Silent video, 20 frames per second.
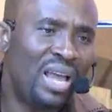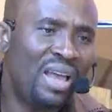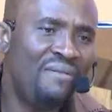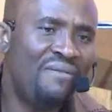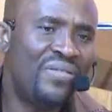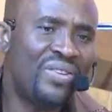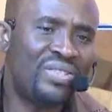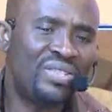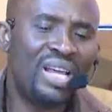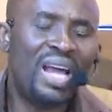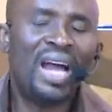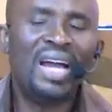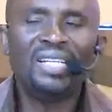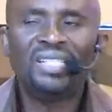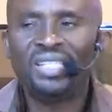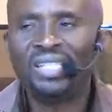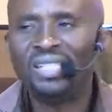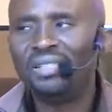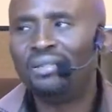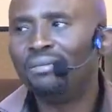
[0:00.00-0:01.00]

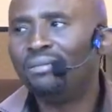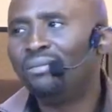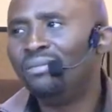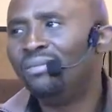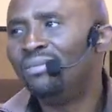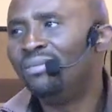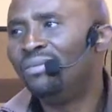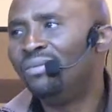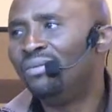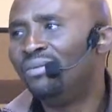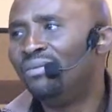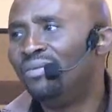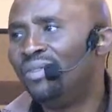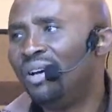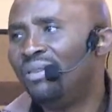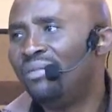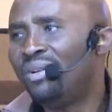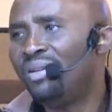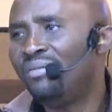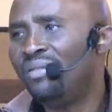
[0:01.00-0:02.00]
emphasizing
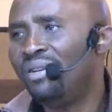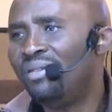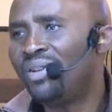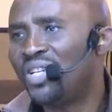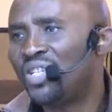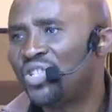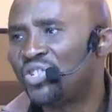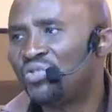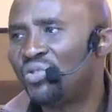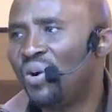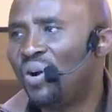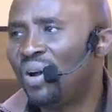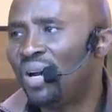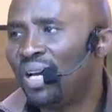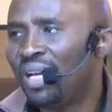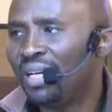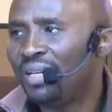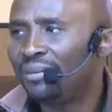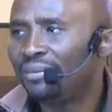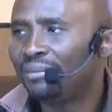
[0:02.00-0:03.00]
very, very
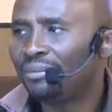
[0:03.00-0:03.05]
strongly